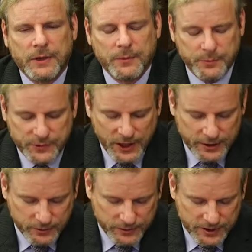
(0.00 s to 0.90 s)
I
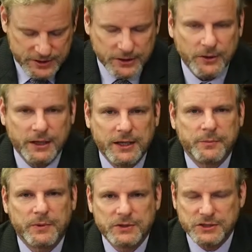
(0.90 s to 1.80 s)
titled this, you know, I
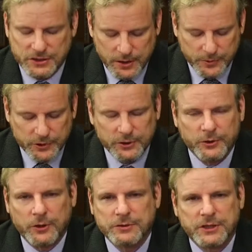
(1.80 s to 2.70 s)
keep just a couple little
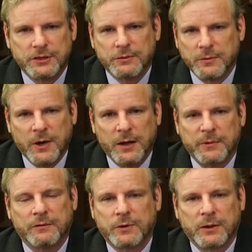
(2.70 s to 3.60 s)
notes here to remind me
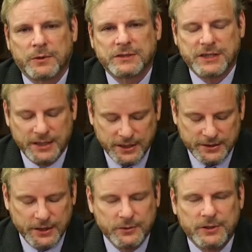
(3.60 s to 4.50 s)
of what I want to say, and I
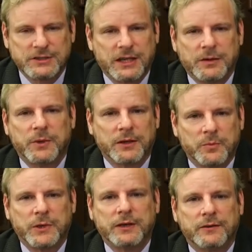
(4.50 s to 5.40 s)
titled this Keeping the
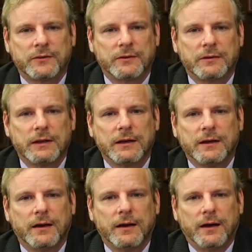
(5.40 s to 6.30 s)
Peace.
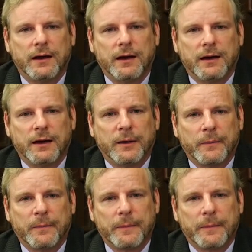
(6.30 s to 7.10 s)
I